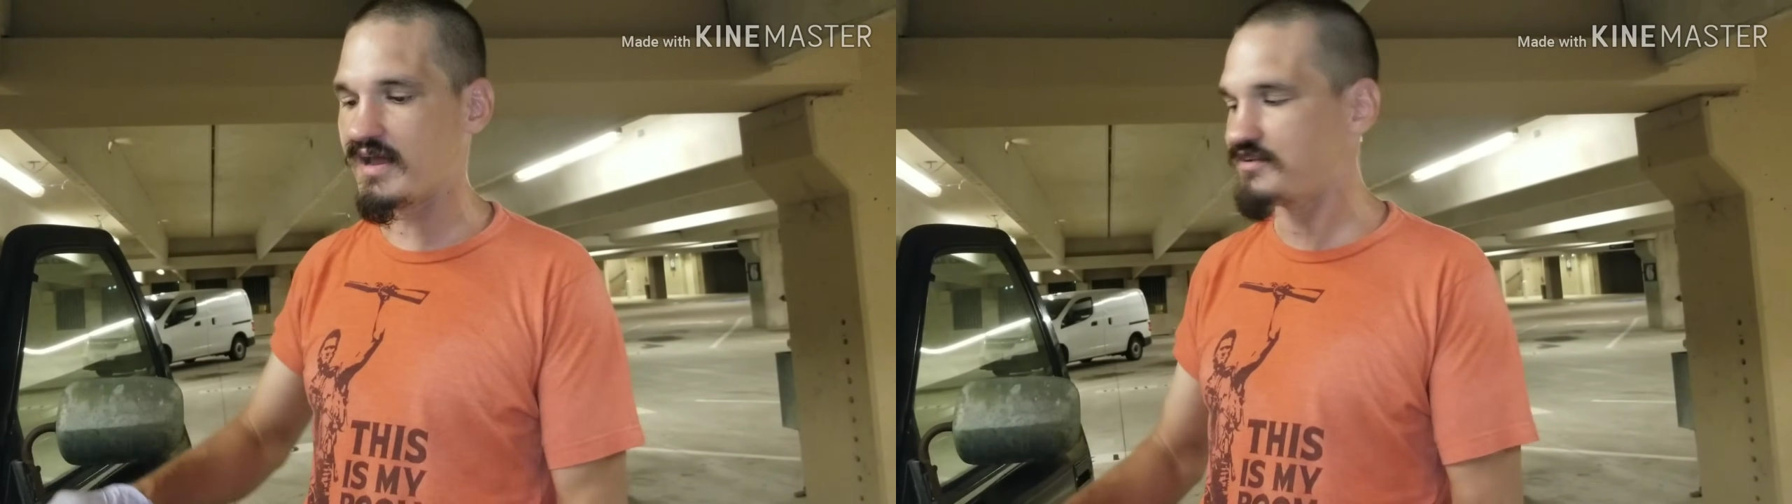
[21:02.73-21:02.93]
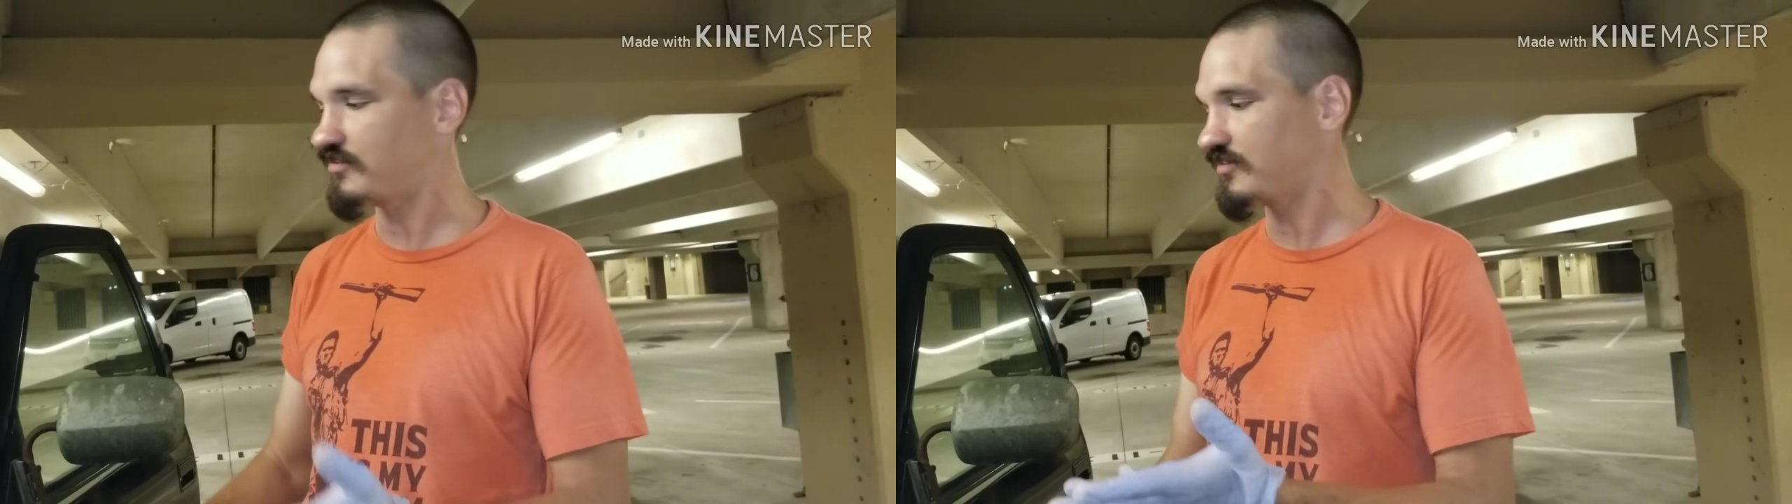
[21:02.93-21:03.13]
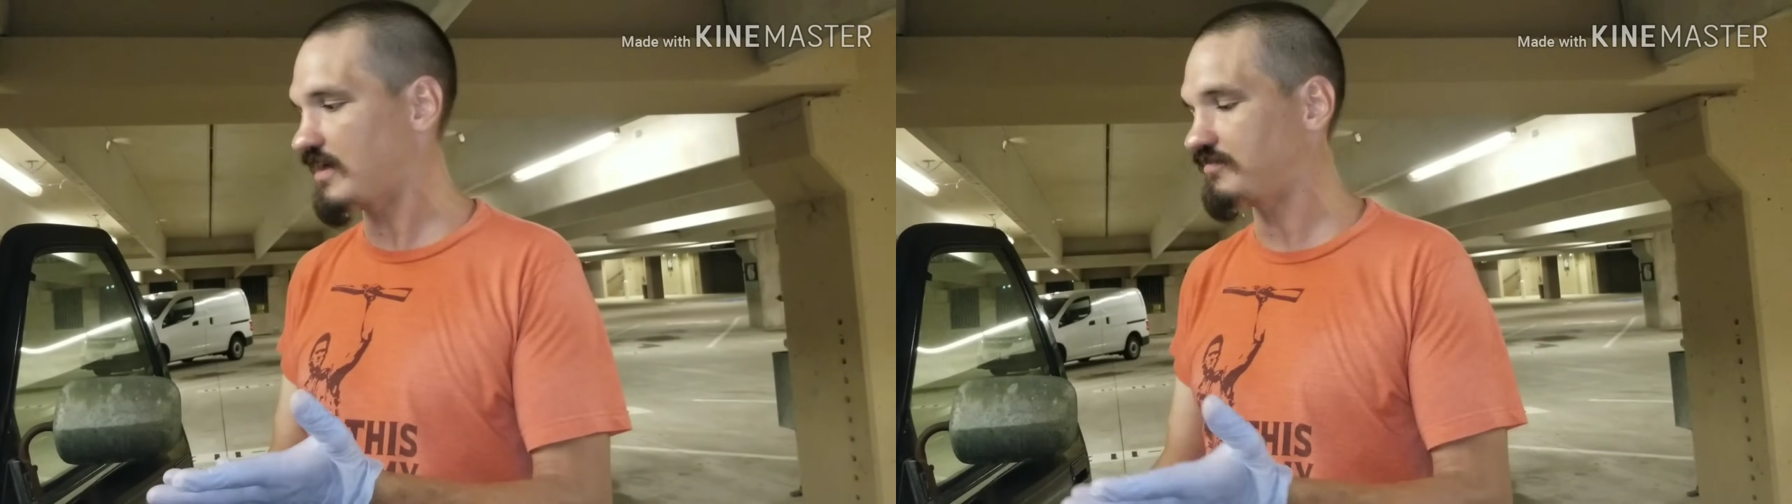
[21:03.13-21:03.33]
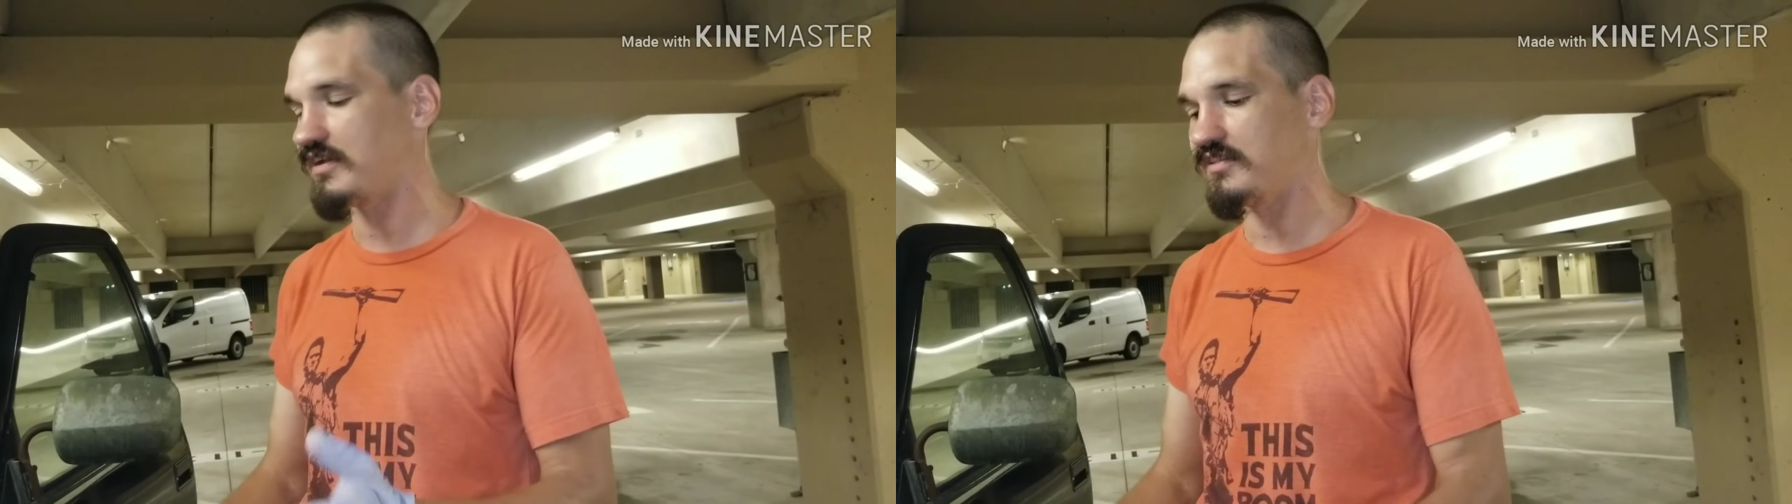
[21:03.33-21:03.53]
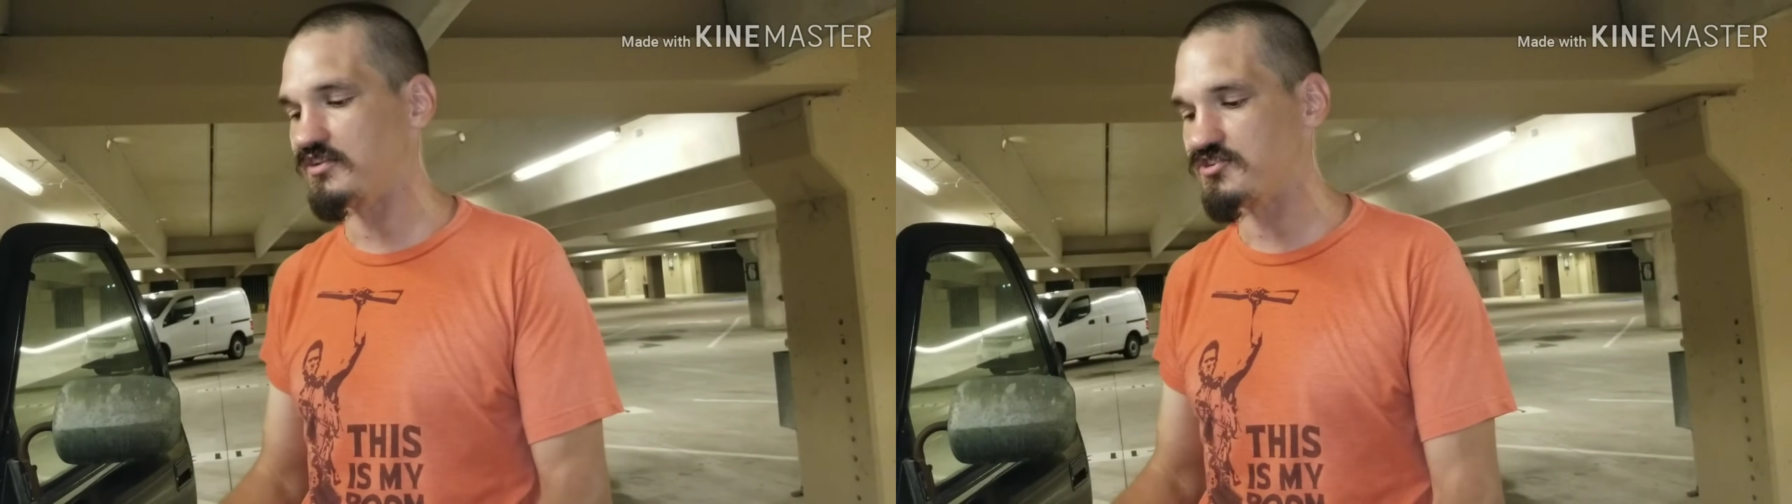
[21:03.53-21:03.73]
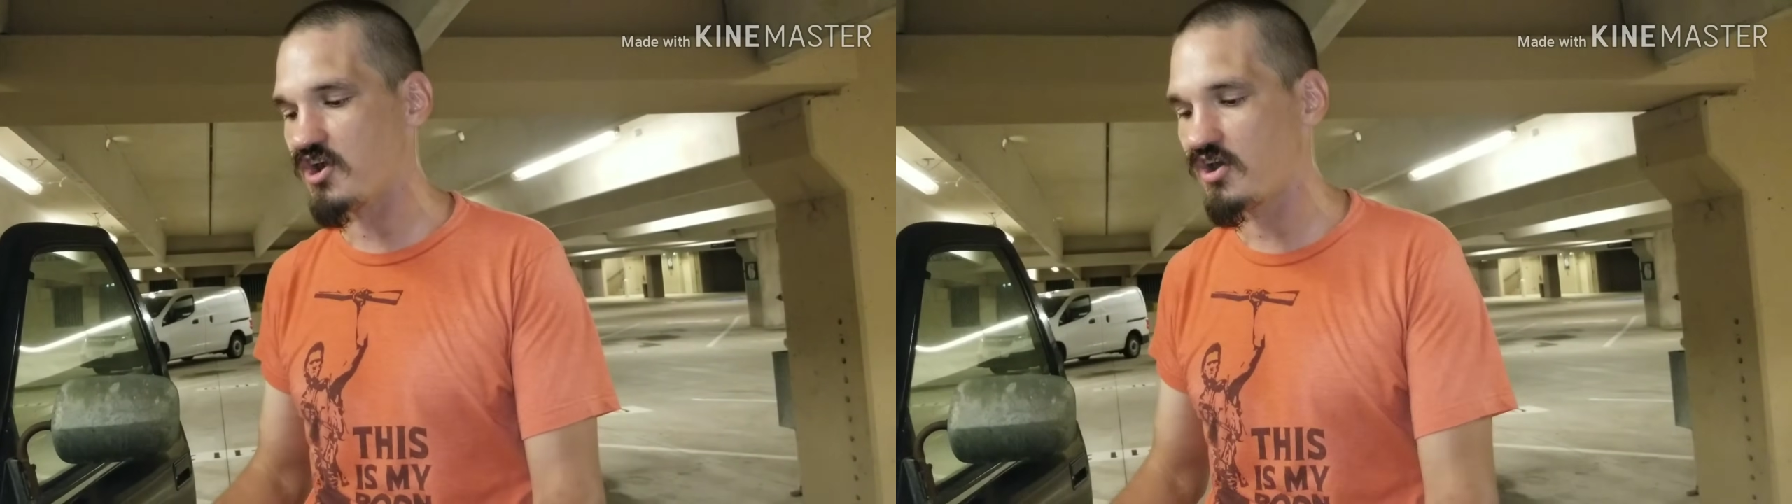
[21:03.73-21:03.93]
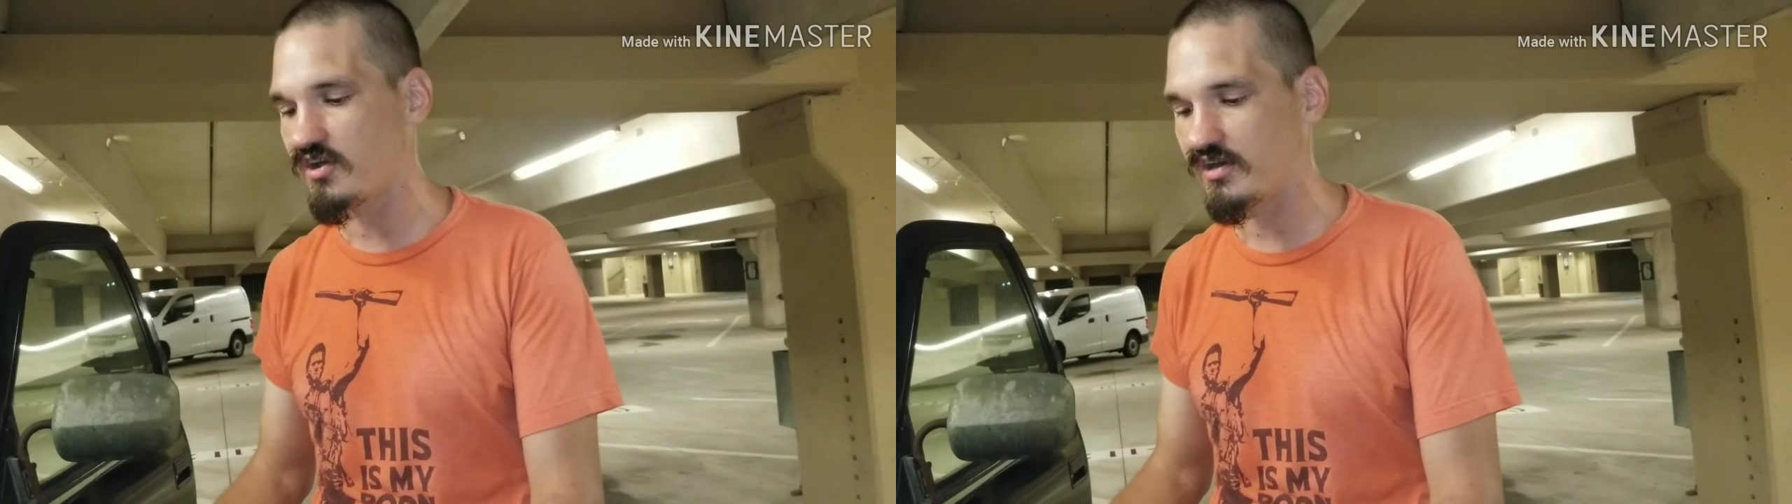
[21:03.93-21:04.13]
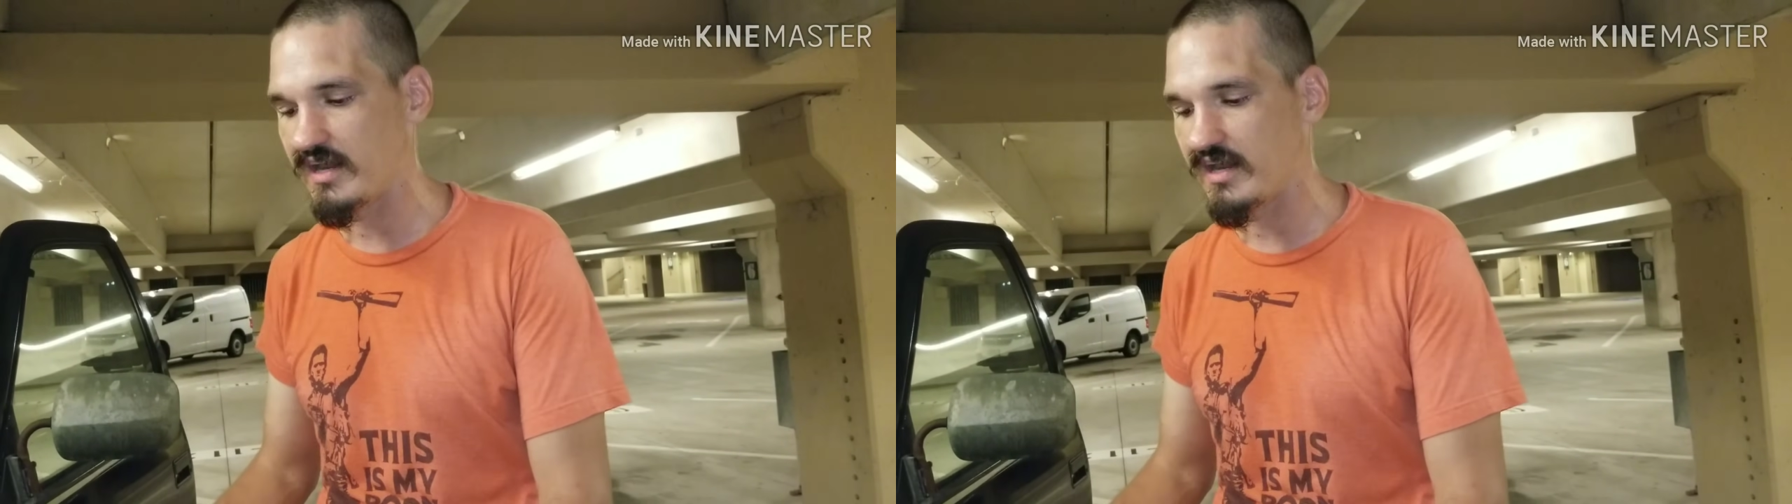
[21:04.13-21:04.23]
I just left it in the jar and